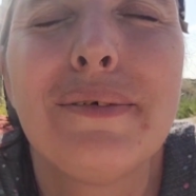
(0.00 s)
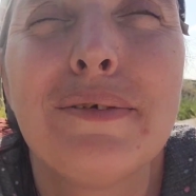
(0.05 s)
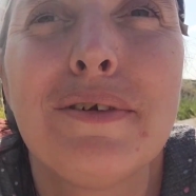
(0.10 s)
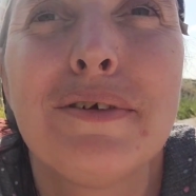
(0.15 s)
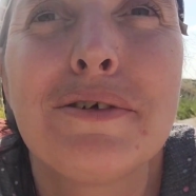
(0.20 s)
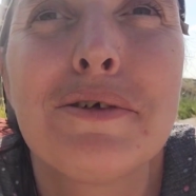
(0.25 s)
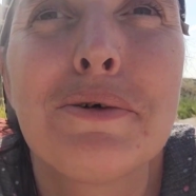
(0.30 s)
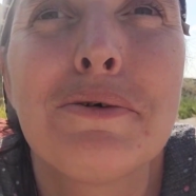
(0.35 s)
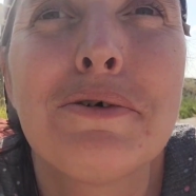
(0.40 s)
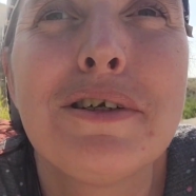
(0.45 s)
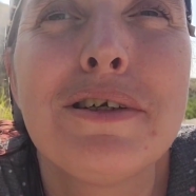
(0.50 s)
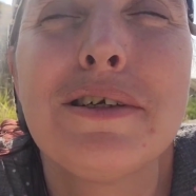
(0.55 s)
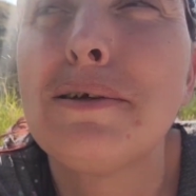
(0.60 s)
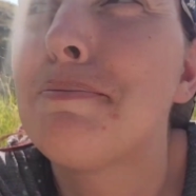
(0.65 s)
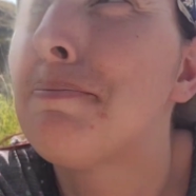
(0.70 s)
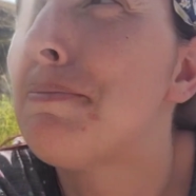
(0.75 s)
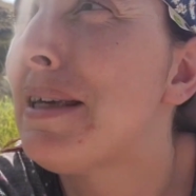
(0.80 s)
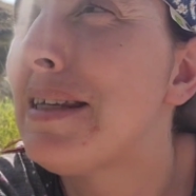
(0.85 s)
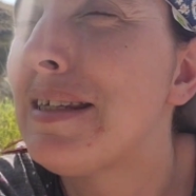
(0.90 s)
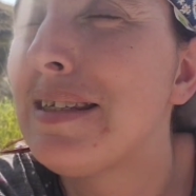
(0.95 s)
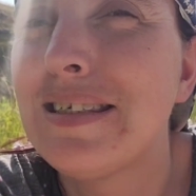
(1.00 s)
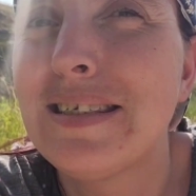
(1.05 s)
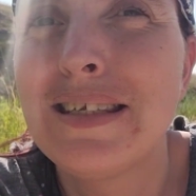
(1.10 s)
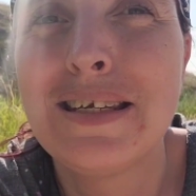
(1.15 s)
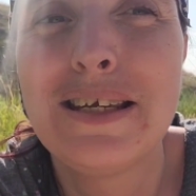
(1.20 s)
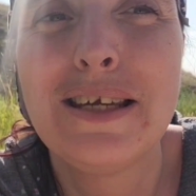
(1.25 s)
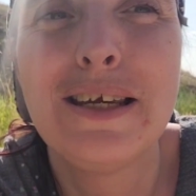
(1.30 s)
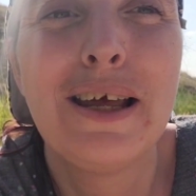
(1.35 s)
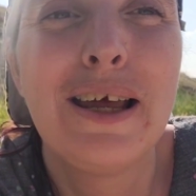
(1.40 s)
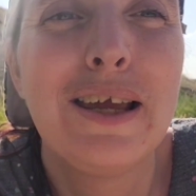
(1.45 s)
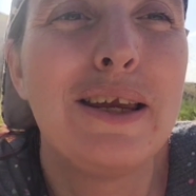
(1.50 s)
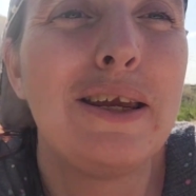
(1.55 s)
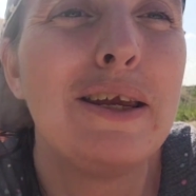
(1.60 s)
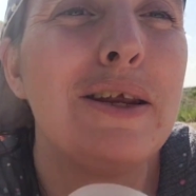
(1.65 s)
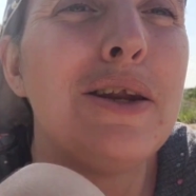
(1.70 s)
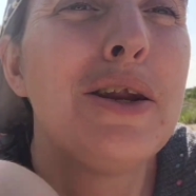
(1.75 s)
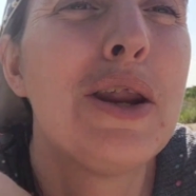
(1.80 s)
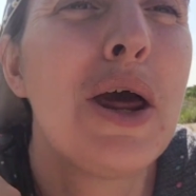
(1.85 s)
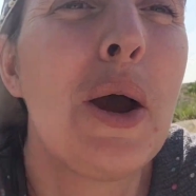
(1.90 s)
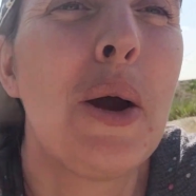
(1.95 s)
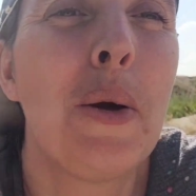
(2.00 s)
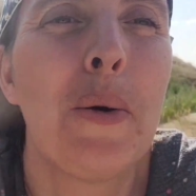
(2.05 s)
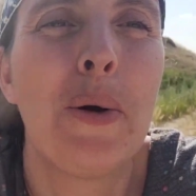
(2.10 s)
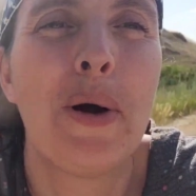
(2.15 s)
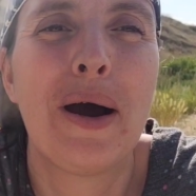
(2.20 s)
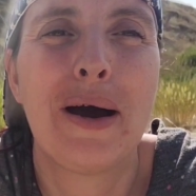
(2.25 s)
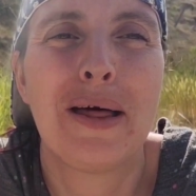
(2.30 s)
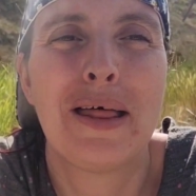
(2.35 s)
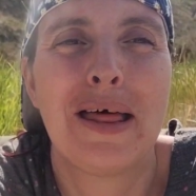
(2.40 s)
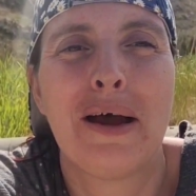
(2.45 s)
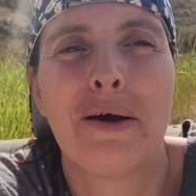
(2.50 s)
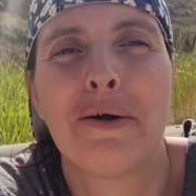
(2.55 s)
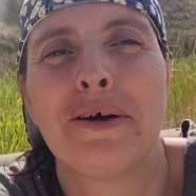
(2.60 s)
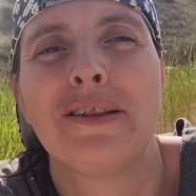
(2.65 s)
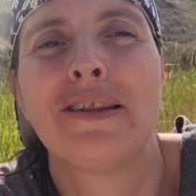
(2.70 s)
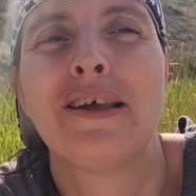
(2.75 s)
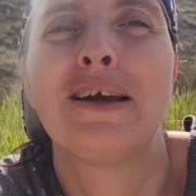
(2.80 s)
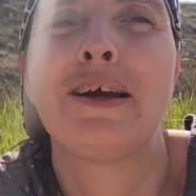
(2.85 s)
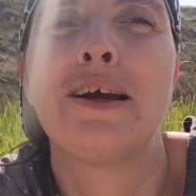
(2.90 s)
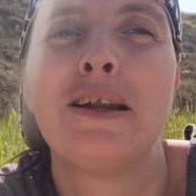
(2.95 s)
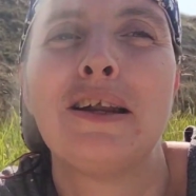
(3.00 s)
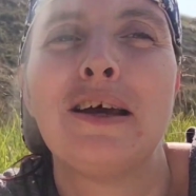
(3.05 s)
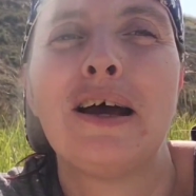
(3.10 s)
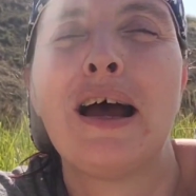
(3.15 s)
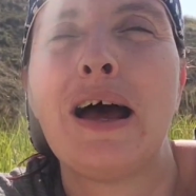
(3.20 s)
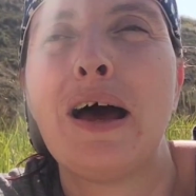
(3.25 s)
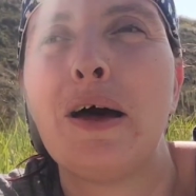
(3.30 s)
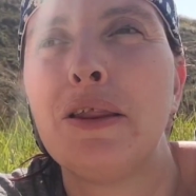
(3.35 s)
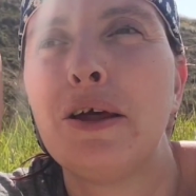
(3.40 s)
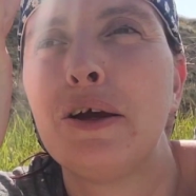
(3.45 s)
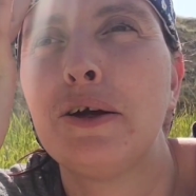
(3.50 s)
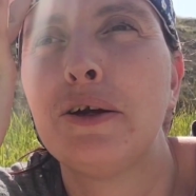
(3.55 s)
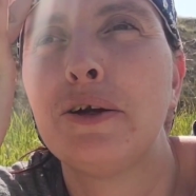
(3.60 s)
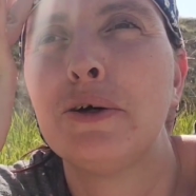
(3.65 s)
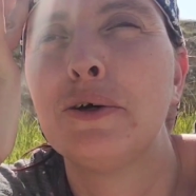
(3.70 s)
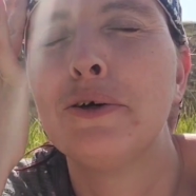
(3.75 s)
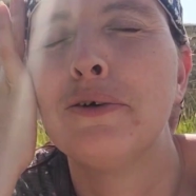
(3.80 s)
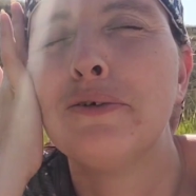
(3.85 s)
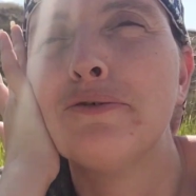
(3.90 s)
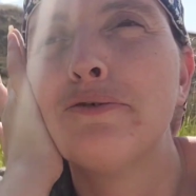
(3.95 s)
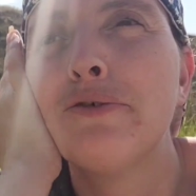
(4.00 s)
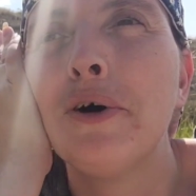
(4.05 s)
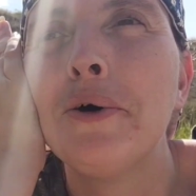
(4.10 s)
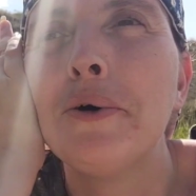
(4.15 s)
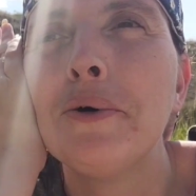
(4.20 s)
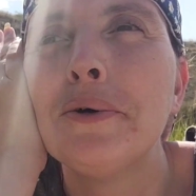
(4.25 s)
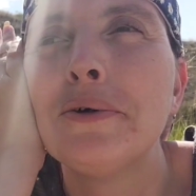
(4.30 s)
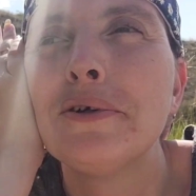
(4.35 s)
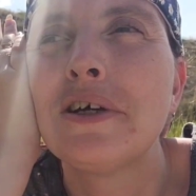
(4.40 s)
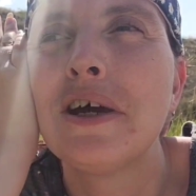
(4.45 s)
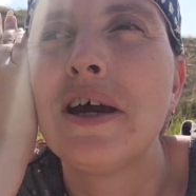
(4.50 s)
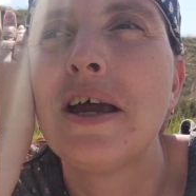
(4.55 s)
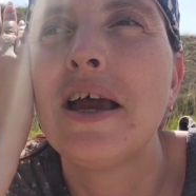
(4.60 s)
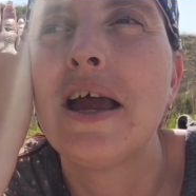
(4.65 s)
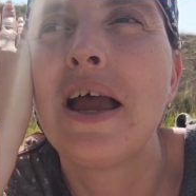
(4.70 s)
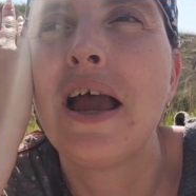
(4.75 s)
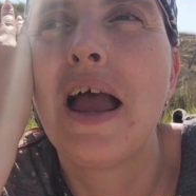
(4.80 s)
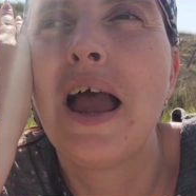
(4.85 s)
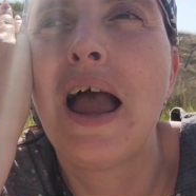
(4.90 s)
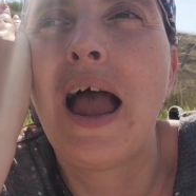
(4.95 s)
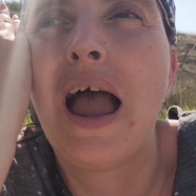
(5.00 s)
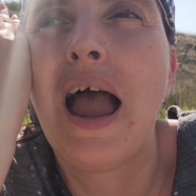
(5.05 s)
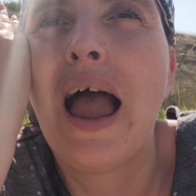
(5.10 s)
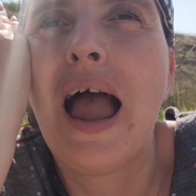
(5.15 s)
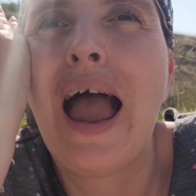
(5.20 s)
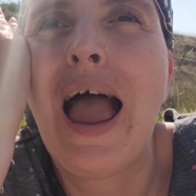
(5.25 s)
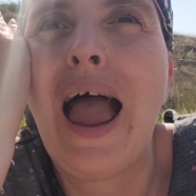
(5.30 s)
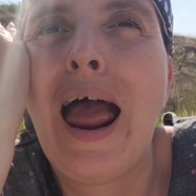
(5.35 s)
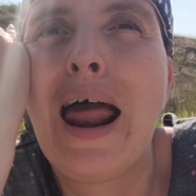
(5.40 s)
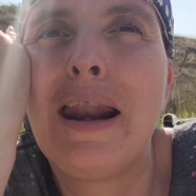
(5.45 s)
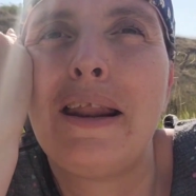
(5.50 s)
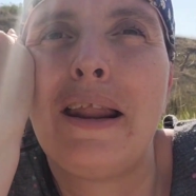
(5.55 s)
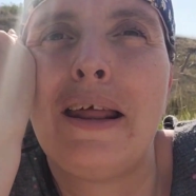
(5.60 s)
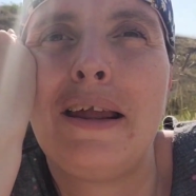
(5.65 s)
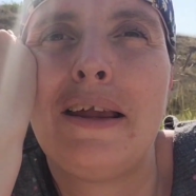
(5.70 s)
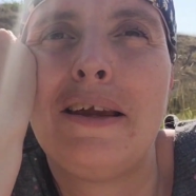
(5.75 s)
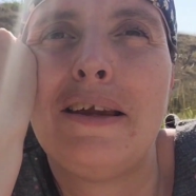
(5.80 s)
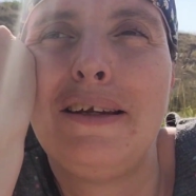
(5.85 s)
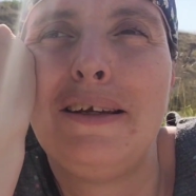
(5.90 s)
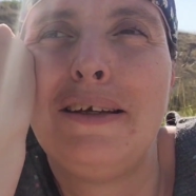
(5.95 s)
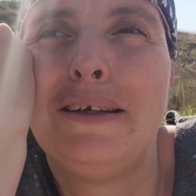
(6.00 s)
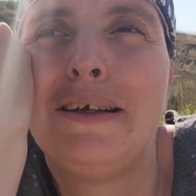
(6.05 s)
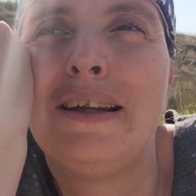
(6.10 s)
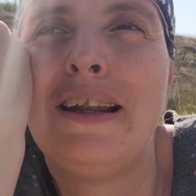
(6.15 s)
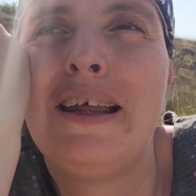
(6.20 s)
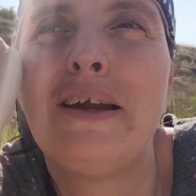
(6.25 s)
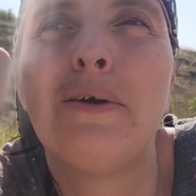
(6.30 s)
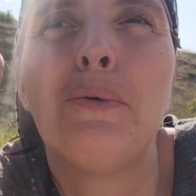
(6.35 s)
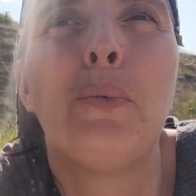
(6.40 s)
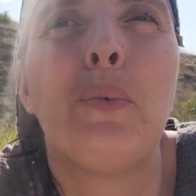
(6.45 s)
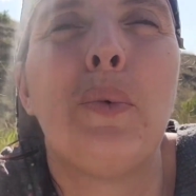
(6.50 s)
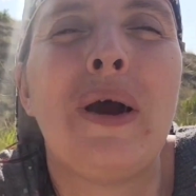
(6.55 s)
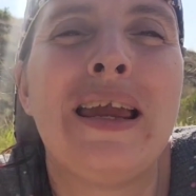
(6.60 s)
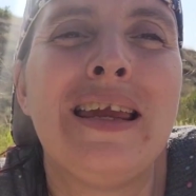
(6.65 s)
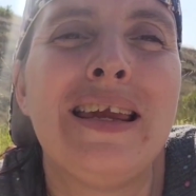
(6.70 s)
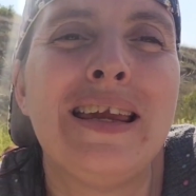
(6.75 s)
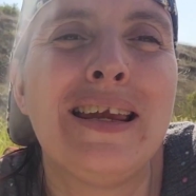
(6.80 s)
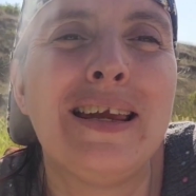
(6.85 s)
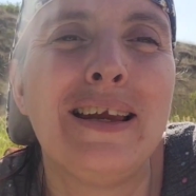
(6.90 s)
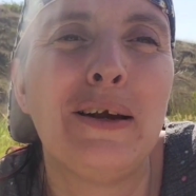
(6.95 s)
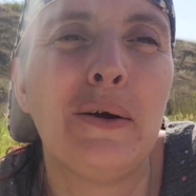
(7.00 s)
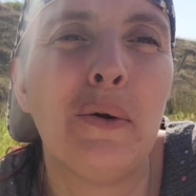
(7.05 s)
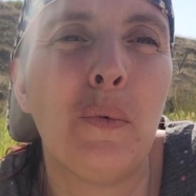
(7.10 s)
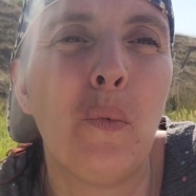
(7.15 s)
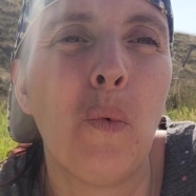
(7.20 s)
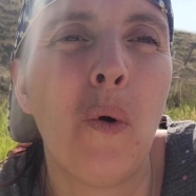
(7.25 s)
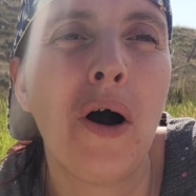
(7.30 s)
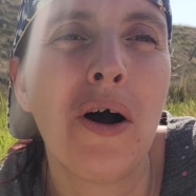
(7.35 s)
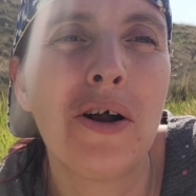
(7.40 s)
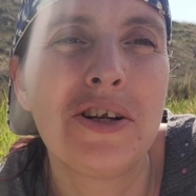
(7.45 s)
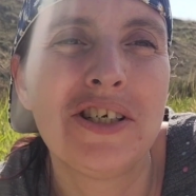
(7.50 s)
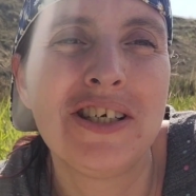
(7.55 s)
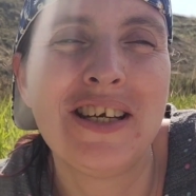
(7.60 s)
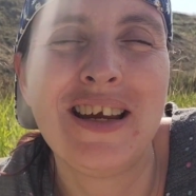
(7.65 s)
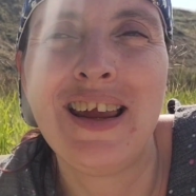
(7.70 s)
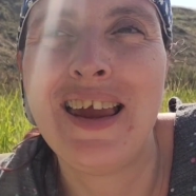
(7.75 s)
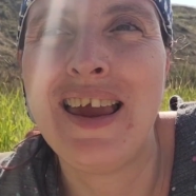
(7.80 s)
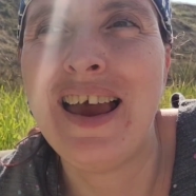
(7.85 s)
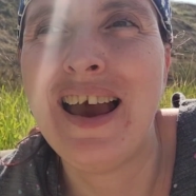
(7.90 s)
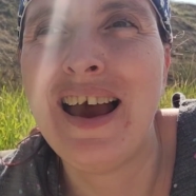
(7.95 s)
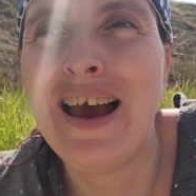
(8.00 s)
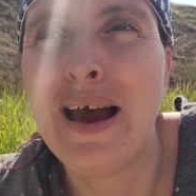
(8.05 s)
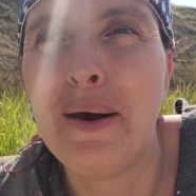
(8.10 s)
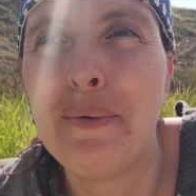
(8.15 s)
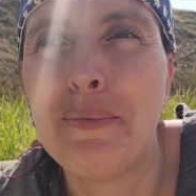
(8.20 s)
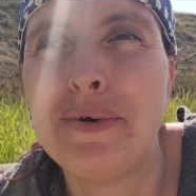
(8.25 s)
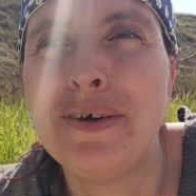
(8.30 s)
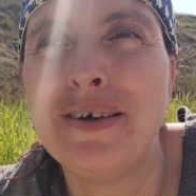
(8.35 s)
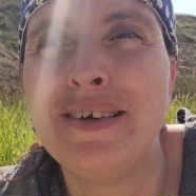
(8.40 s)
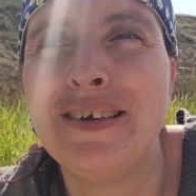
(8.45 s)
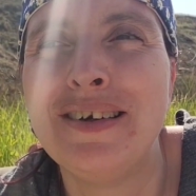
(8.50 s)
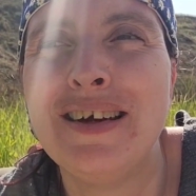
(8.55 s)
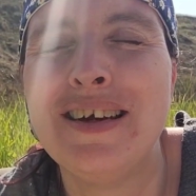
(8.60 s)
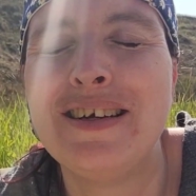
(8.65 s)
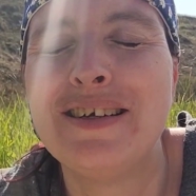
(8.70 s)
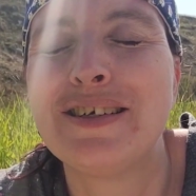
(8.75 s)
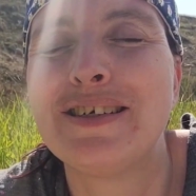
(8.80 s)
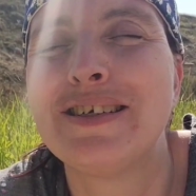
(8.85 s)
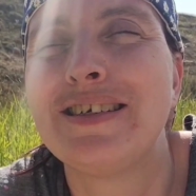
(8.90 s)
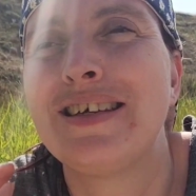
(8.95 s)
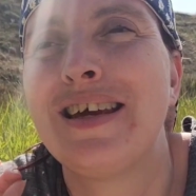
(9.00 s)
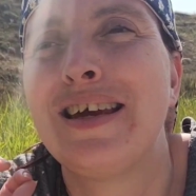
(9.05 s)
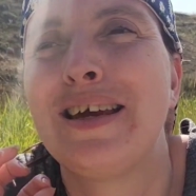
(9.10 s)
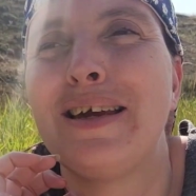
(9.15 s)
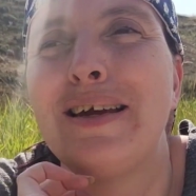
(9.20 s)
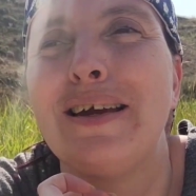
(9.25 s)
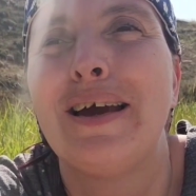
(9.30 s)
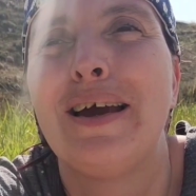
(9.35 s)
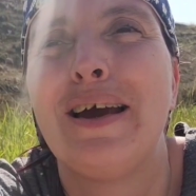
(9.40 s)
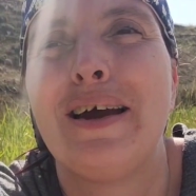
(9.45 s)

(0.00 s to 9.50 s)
always bits that you know how they're gonna unfold, and like you're like waiting, watching it happen, and just like